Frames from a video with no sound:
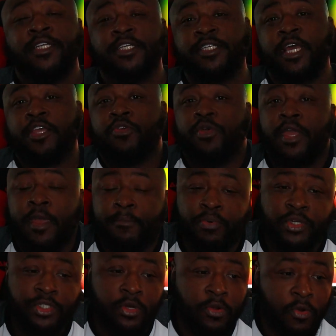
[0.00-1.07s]
Just like you can't
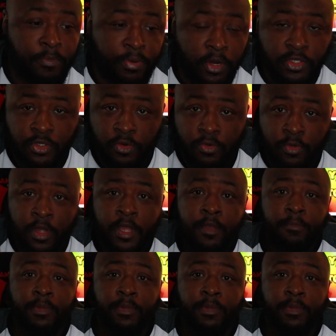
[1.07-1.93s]
push your own personal